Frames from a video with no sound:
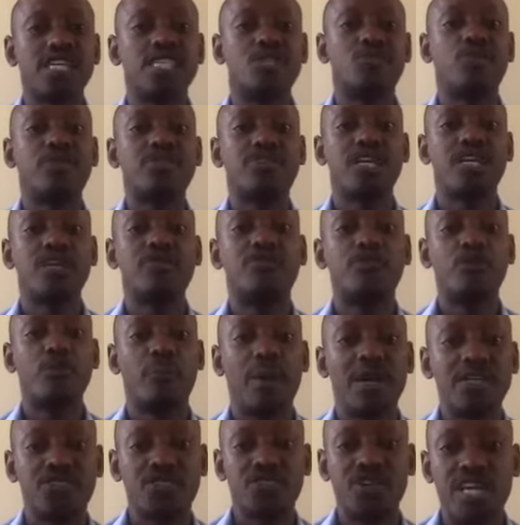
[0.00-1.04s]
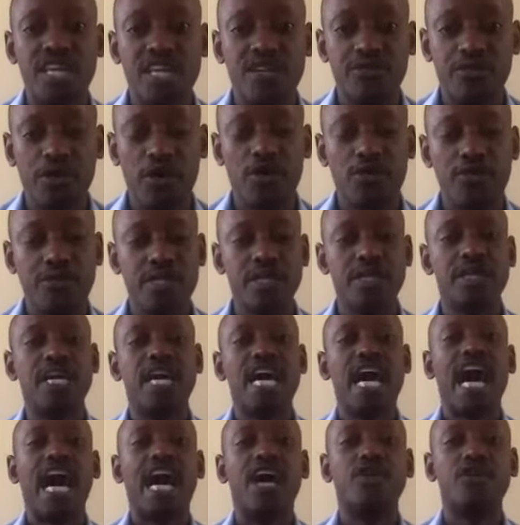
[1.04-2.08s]
especially if you're personally involved
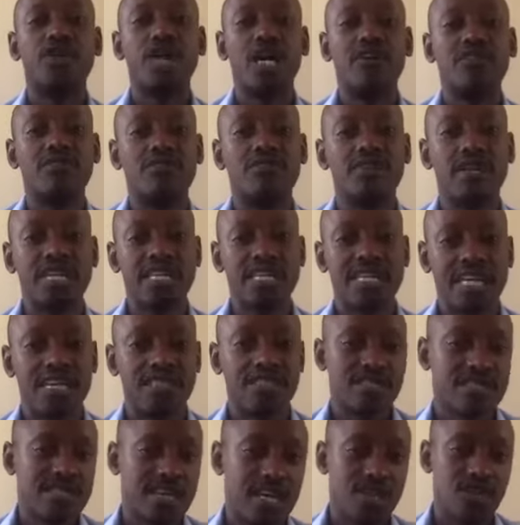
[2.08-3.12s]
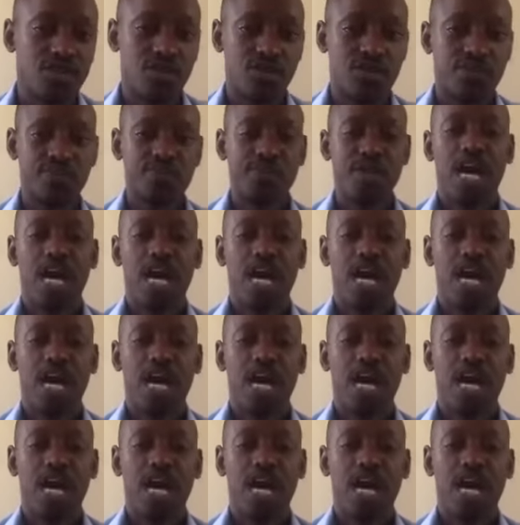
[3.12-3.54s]
and you have a very tight schedule